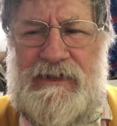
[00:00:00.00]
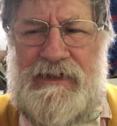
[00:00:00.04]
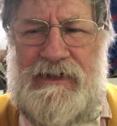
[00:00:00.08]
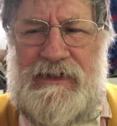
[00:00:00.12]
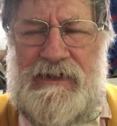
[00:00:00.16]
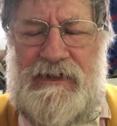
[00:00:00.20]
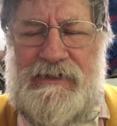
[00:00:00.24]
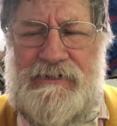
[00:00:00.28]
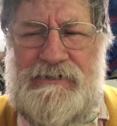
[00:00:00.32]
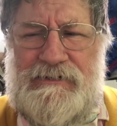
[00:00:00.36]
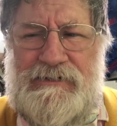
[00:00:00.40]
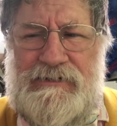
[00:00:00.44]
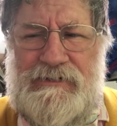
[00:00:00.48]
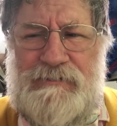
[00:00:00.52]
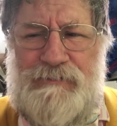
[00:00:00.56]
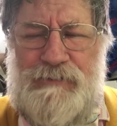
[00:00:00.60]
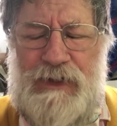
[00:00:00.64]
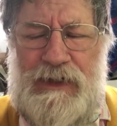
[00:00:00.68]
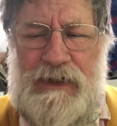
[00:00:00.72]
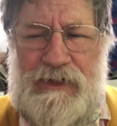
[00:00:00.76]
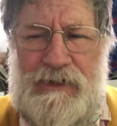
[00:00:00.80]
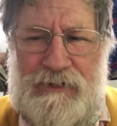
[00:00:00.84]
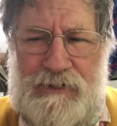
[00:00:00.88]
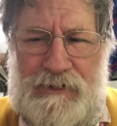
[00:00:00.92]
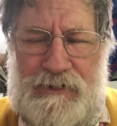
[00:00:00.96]
and
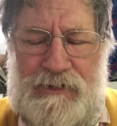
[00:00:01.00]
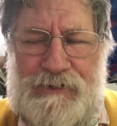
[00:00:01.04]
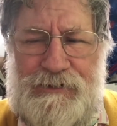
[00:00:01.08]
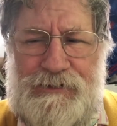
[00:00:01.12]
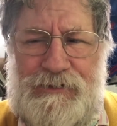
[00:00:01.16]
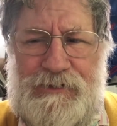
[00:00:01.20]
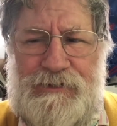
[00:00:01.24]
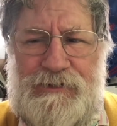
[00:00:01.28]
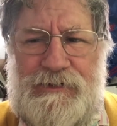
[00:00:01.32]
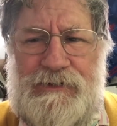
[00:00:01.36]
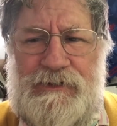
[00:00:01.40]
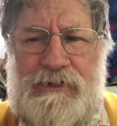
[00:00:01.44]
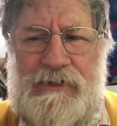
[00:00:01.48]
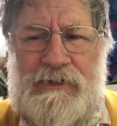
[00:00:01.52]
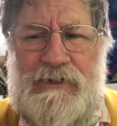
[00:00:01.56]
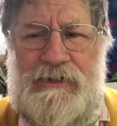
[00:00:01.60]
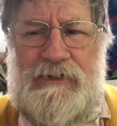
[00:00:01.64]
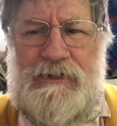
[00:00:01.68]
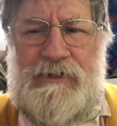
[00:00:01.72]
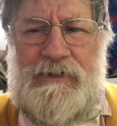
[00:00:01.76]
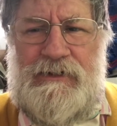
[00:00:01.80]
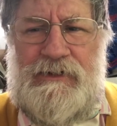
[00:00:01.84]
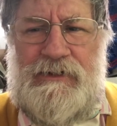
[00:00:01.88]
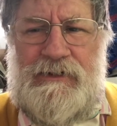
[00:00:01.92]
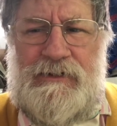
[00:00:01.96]
beyond
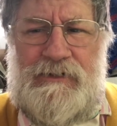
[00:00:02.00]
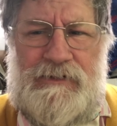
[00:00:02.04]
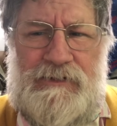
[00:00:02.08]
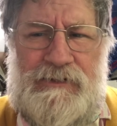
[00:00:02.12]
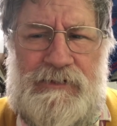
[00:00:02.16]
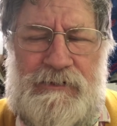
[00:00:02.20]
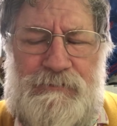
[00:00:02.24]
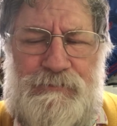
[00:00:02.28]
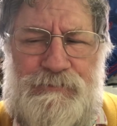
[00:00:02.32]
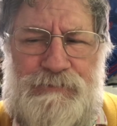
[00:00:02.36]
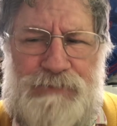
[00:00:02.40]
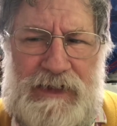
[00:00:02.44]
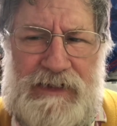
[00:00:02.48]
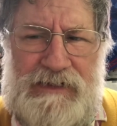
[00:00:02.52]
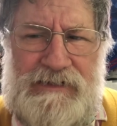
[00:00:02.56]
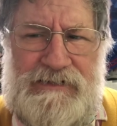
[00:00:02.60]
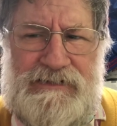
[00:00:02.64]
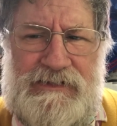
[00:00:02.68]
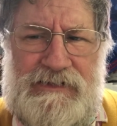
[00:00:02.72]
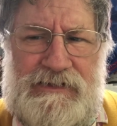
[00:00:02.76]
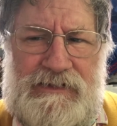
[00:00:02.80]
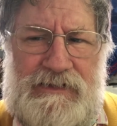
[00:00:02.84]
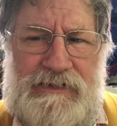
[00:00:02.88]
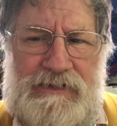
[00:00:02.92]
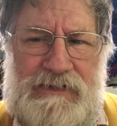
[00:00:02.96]
the
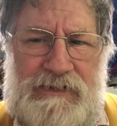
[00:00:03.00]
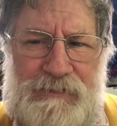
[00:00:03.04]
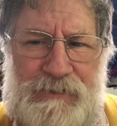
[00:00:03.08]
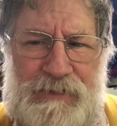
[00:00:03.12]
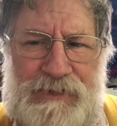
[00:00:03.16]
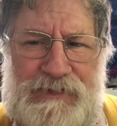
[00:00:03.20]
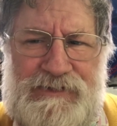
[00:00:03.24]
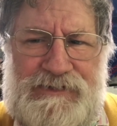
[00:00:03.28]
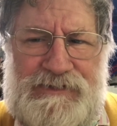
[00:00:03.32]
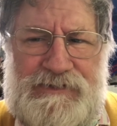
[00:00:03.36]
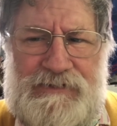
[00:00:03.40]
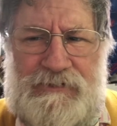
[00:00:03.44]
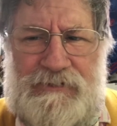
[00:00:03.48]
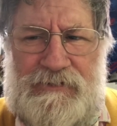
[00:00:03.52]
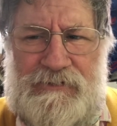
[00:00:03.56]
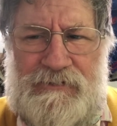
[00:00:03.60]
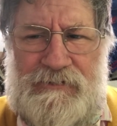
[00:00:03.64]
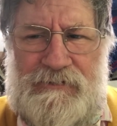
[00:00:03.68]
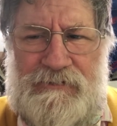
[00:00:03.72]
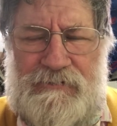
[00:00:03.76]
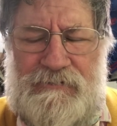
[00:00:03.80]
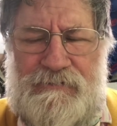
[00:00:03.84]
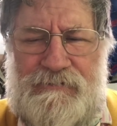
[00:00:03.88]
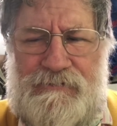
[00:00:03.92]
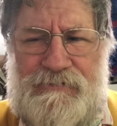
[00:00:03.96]
basic limits
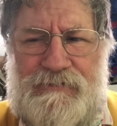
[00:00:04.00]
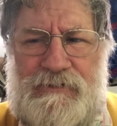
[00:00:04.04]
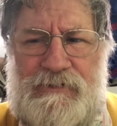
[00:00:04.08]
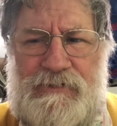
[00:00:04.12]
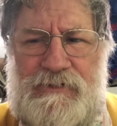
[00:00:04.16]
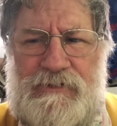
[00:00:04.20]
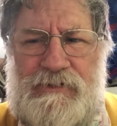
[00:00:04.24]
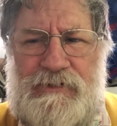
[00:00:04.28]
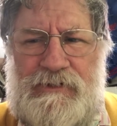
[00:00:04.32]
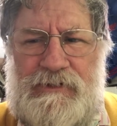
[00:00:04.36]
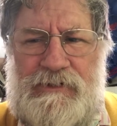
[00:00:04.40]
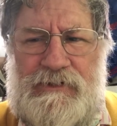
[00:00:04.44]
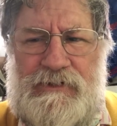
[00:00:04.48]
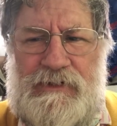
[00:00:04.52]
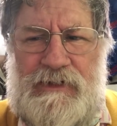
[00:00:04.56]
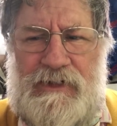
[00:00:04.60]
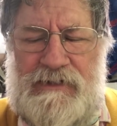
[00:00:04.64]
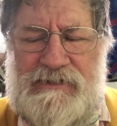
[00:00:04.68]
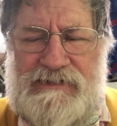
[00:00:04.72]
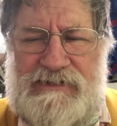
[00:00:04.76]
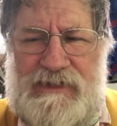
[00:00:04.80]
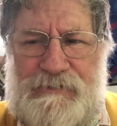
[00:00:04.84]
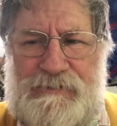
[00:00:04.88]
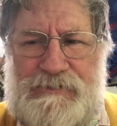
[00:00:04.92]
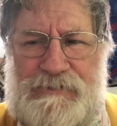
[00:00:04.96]
of
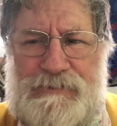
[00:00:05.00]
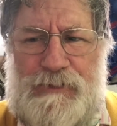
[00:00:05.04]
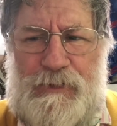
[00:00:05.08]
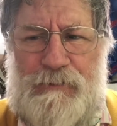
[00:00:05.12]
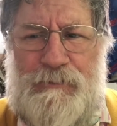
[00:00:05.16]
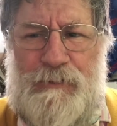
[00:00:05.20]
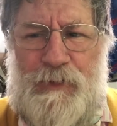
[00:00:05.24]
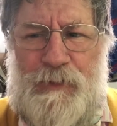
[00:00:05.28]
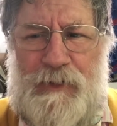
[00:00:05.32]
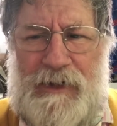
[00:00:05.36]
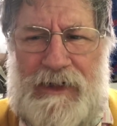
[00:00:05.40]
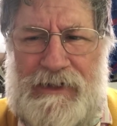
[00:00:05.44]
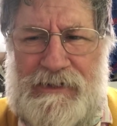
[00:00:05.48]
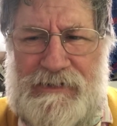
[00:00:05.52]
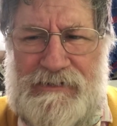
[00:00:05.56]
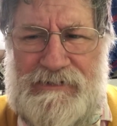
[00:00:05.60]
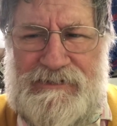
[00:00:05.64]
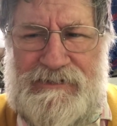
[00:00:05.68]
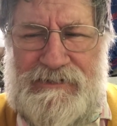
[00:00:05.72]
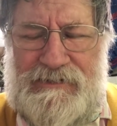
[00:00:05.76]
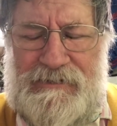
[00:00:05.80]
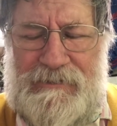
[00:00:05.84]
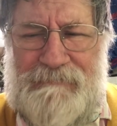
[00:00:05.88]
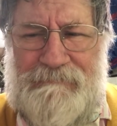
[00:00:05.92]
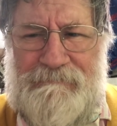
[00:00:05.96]
acceptable
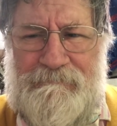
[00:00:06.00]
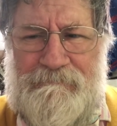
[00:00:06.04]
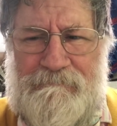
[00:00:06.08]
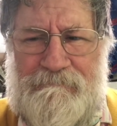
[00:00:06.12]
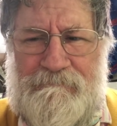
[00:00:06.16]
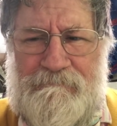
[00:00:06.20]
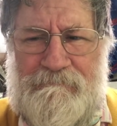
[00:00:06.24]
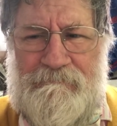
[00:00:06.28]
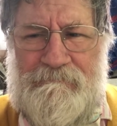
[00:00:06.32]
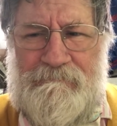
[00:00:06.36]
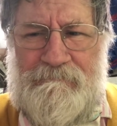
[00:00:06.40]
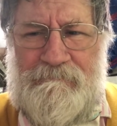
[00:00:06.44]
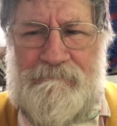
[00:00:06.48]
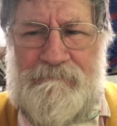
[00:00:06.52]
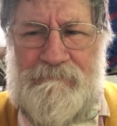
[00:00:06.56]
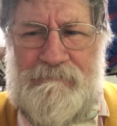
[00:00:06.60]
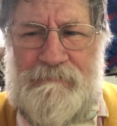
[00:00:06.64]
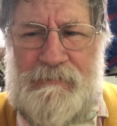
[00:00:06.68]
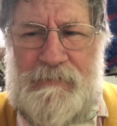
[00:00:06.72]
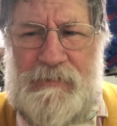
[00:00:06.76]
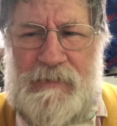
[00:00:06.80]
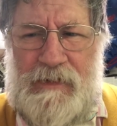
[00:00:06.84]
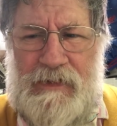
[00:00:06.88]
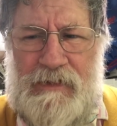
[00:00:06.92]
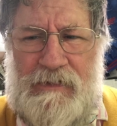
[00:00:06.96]
morality.
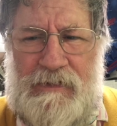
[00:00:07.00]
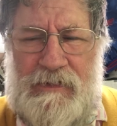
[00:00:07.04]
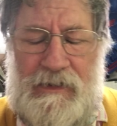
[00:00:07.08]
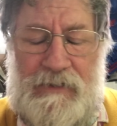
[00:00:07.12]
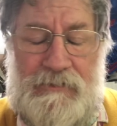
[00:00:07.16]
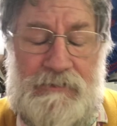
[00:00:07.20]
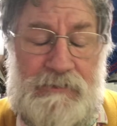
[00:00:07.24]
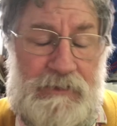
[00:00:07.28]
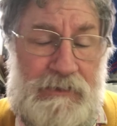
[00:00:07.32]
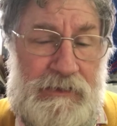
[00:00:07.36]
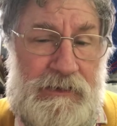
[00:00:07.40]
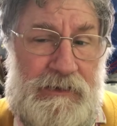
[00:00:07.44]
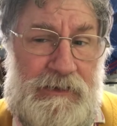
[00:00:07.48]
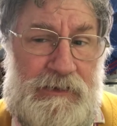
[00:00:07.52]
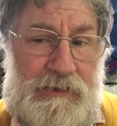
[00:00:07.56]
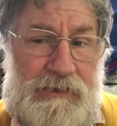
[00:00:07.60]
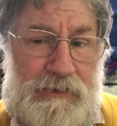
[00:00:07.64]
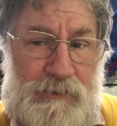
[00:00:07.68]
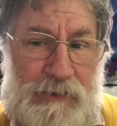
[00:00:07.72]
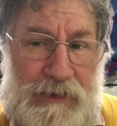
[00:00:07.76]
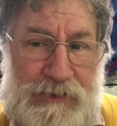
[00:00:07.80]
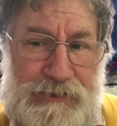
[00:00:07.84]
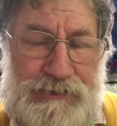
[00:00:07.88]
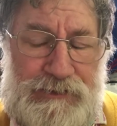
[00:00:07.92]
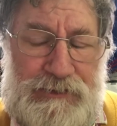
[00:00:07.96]
Now,
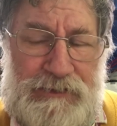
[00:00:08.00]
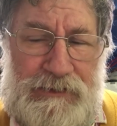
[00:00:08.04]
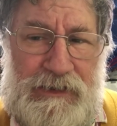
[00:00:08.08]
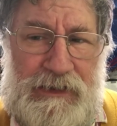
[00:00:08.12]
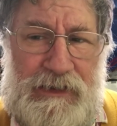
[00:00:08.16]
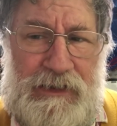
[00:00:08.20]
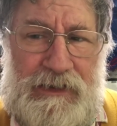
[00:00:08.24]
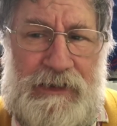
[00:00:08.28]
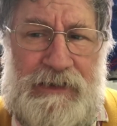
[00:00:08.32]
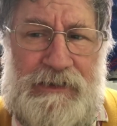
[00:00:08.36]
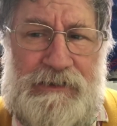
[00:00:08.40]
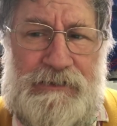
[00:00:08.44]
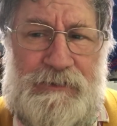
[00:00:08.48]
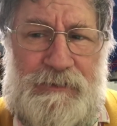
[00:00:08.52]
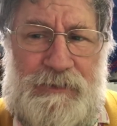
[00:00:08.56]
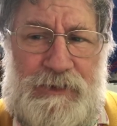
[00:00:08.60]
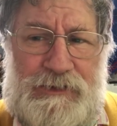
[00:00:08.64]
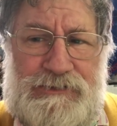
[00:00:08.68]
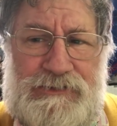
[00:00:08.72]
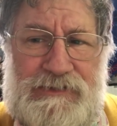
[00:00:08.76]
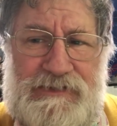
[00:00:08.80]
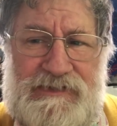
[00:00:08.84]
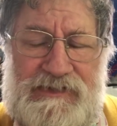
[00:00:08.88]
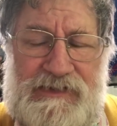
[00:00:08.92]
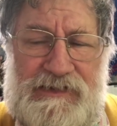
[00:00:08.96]
Russia and the
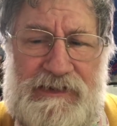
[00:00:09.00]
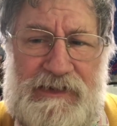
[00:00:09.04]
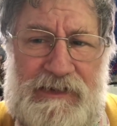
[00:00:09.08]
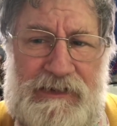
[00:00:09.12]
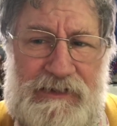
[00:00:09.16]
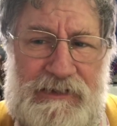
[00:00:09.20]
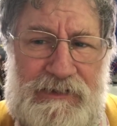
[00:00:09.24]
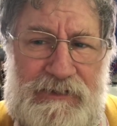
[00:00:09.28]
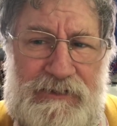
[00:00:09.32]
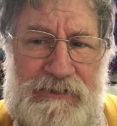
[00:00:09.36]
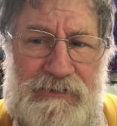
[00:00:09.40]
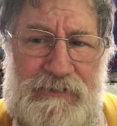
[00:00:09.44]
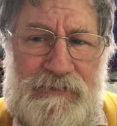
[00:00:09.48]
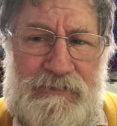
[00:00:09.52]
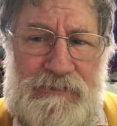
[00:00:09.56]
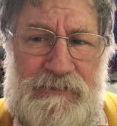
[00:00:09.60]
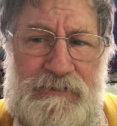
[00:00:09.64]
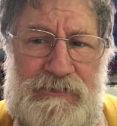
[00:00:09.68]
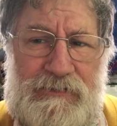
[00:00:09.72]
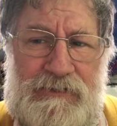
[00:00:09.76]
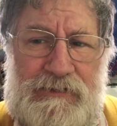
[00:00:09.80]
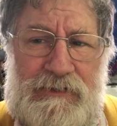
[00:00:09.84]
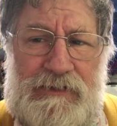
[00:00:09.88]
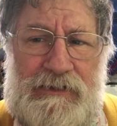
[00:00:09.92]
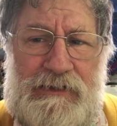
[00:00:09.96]
Russians that I know
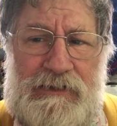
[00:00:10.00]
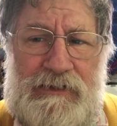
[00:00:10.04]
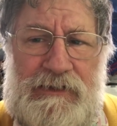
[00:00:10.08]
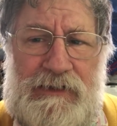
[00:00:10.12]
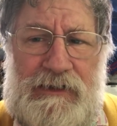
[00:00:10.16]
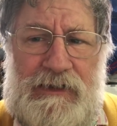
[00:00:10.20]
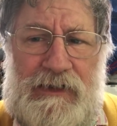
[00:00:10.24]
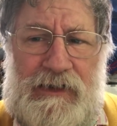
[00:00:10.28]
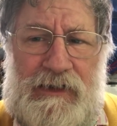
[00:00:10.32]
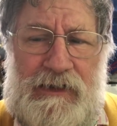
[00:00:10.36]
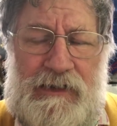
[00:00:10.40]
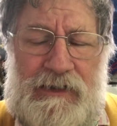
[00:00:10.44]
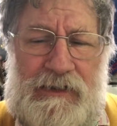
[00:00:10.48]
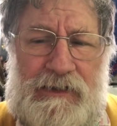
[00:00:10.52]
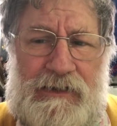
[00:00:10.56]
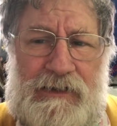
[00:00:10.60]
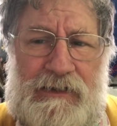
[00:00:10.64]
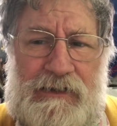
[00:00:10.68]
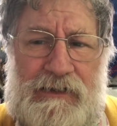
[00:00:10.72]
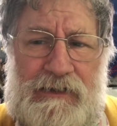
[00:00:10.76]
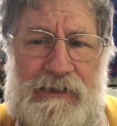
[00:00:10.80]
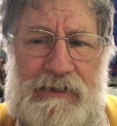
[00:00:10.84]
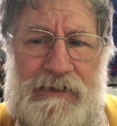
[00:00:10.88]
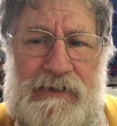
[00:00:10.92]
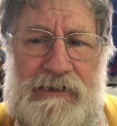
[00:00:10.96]

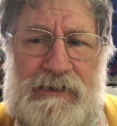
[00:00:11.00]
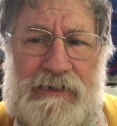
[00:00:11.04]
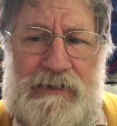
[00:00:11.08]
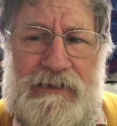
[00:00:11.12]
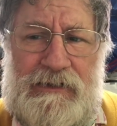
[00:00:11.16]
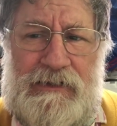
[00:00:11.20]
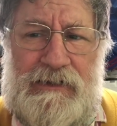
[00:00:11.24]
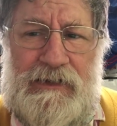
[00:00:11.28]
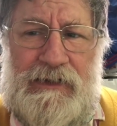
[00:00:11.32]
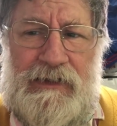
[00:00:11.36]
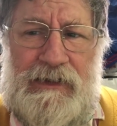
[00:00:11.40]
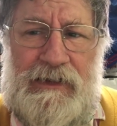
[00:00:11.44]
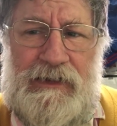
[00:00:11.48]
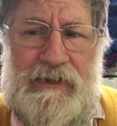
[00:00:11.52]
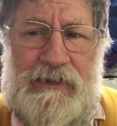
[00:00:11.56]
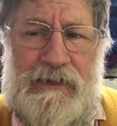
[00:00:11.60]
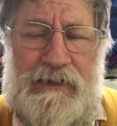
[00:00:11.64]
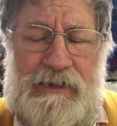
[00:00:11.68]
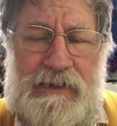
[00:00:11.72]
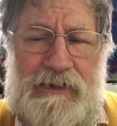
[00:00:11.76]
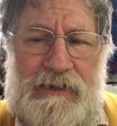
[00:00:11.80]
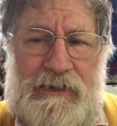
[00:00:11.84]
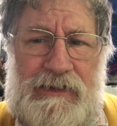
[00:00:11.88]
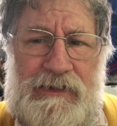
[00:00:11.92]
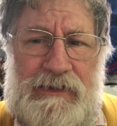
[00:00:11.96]
are
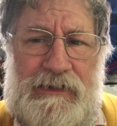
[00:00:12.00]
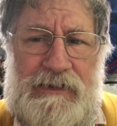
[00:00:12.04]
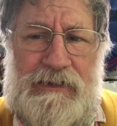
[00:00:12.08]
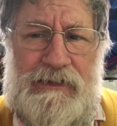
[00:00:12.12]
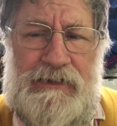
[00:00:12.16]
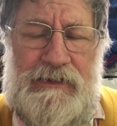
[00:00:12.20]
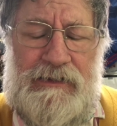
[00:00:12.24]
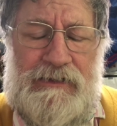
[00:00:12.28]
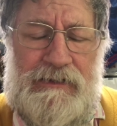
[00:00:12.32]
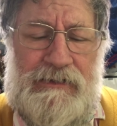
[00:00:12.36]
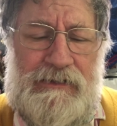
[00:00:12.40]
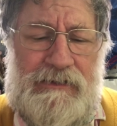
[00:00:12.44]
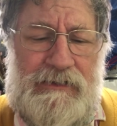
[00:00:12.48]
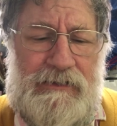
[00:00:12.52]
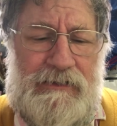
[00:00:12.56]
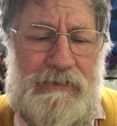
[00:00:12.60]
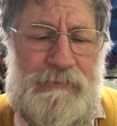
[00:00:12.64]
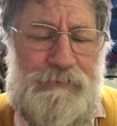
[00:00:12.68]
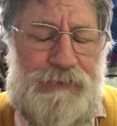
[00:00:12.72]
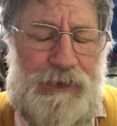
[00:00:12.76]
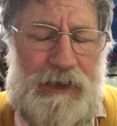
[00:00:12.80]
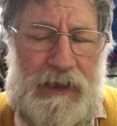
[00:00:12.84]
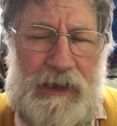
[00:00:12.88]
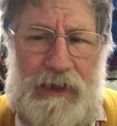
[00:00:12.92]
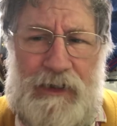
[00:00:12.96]
a
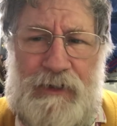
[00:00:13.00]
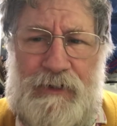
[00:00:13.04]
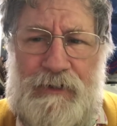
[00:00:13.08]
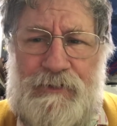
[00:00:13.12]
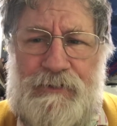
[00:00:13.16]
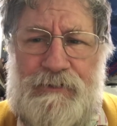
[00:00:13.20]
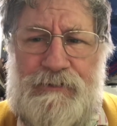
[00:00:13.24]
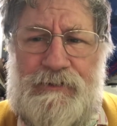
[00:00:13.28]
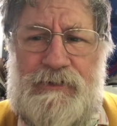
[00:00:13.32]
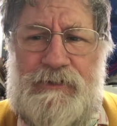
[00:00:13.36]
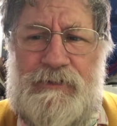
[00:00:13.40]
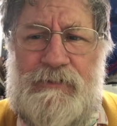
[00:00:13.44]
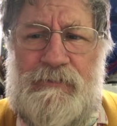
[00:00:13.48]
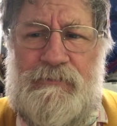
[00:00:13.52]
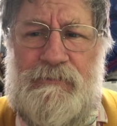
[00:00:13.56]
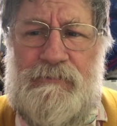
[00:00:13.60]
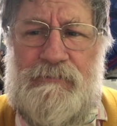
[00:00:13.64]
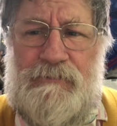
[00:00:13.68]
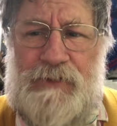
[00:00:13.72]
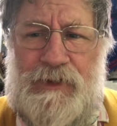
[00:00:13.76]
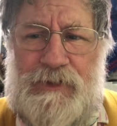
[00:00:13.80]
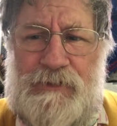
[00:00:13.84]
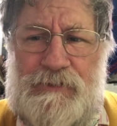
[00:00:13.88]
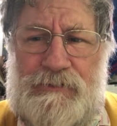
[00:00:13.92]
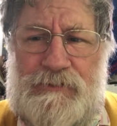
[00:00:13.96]
proud and
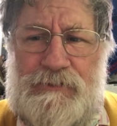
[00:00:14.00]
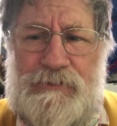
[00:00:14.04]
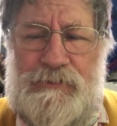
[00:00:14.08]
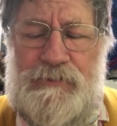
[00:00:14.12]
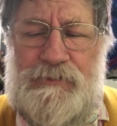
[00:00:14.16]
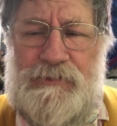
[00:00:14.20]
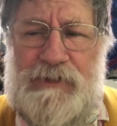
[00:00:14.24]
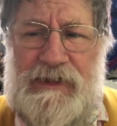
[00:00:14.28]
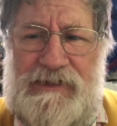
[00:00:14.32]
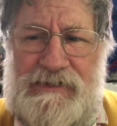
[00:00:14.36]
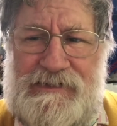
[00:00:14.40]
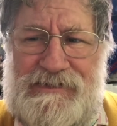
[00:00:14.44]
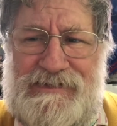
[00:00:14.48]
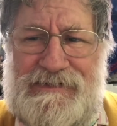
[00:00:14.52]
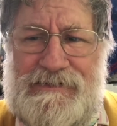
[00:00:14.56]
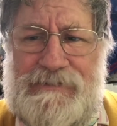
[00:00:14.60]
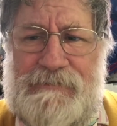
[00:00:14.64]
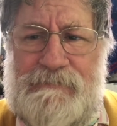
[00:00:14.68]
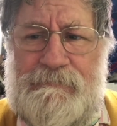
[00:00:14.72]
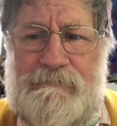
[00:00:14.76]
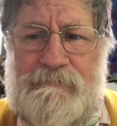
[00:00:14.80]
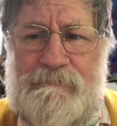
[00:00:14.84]
moral race.